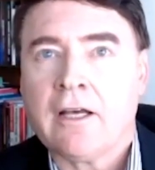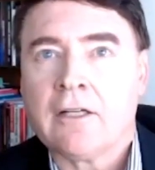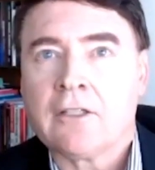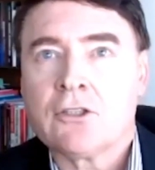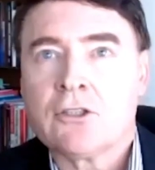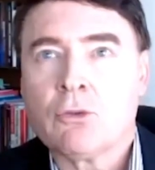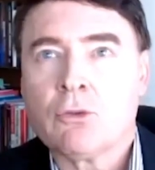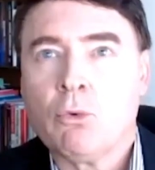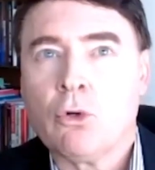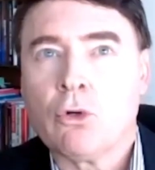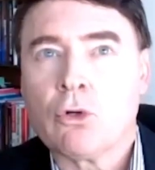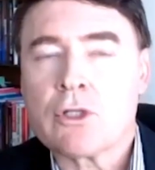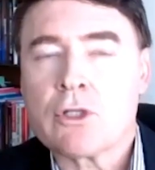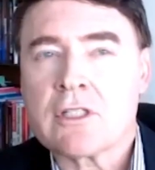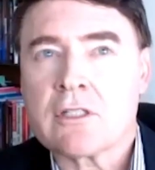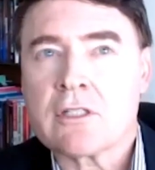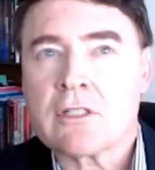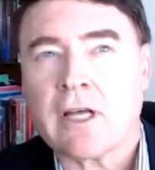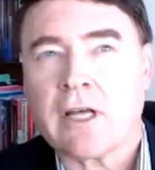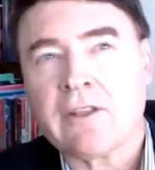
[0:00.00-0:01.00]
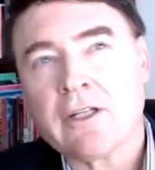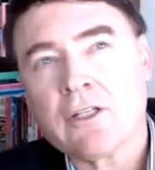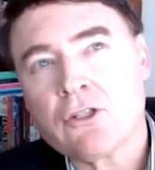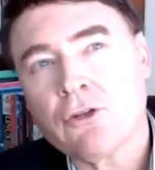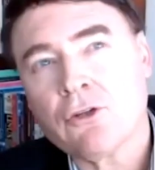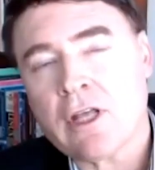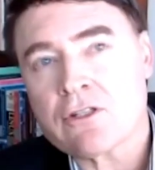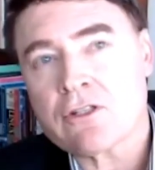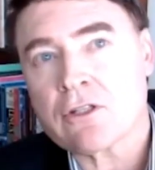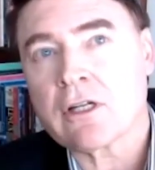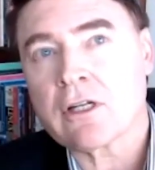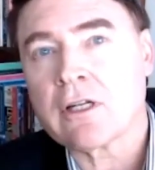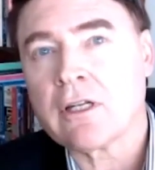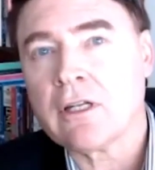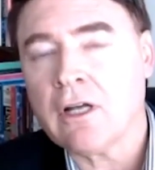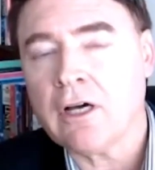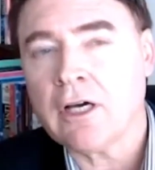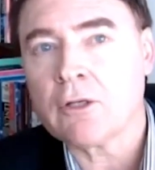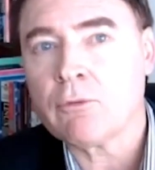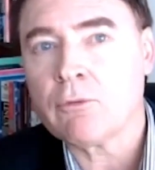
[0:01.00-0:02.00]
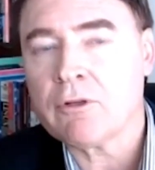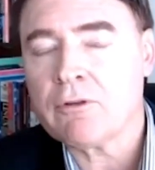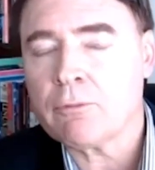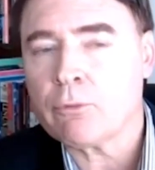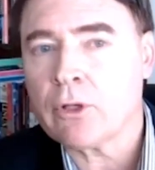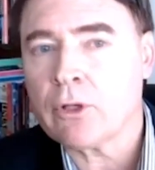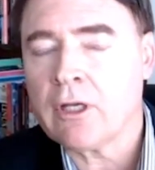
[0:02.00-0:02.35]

towards, I think, 2009,